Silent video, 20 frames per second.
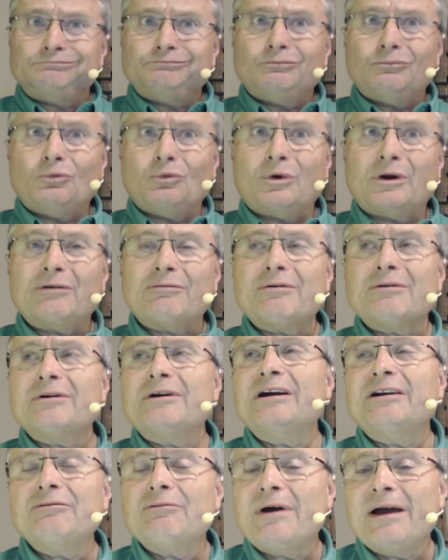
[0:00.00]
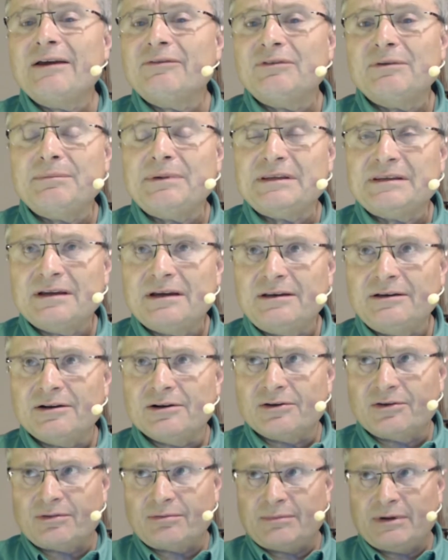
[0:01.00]
where do I have to be 10
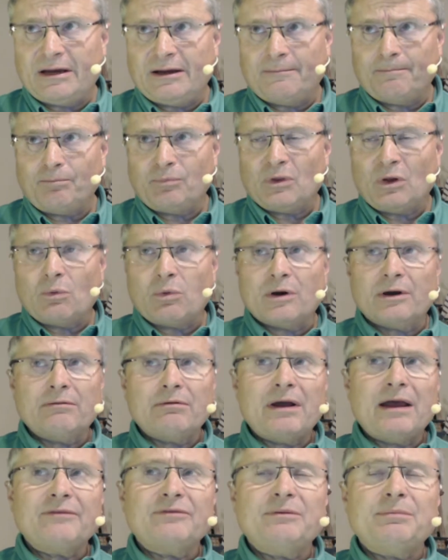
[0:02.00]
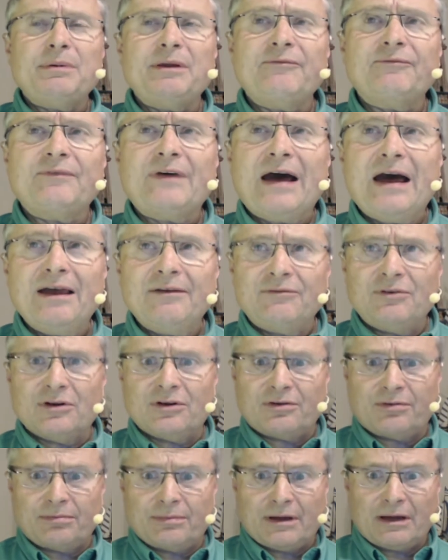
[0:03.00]
years from now? Where do I have to be 5 years
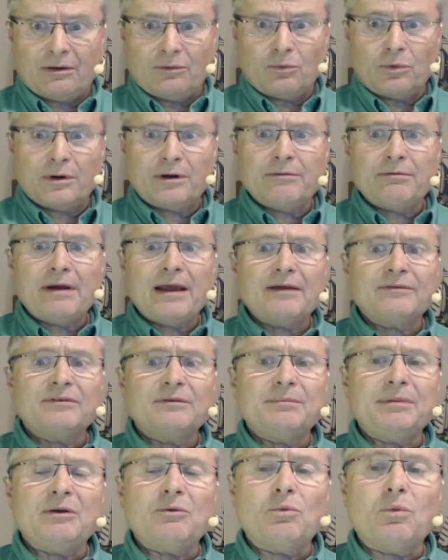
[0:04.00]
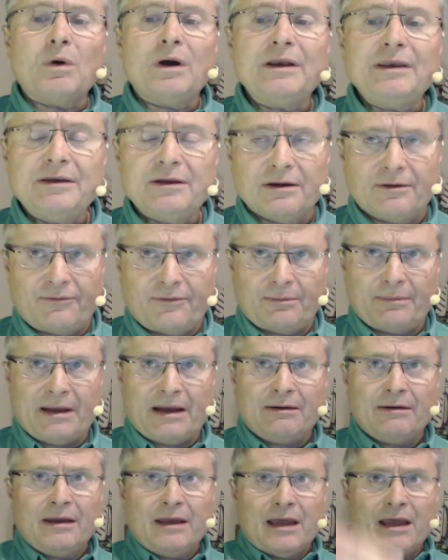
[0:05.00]
from now? Where do I have to be 1 year from now?
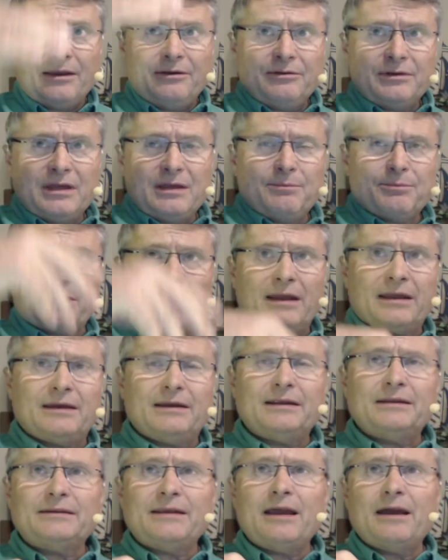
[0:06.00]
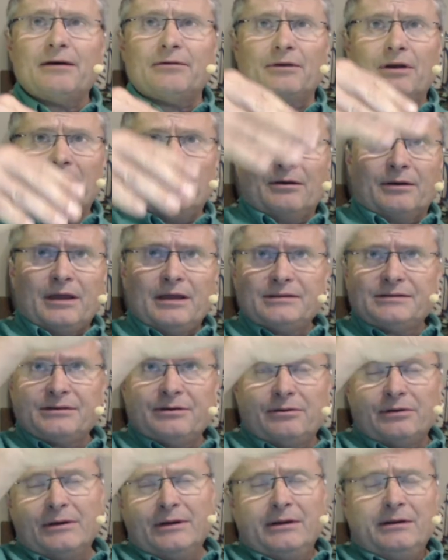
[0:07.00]
And you keep breaking it down. Okay,
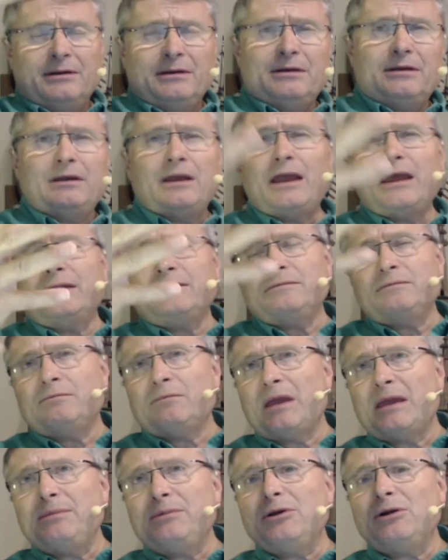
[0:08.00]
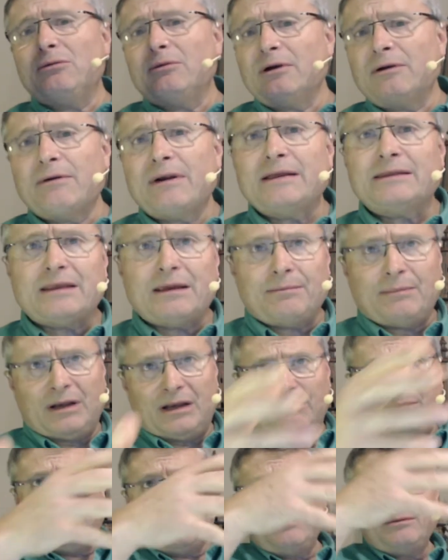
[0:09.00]
so yeah, and maybe you don't want to write that
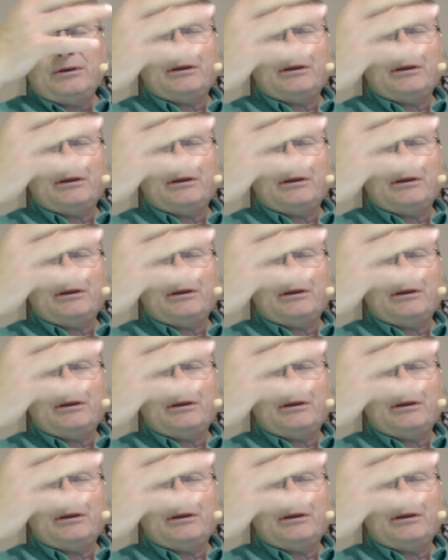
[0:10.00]
many. Maybe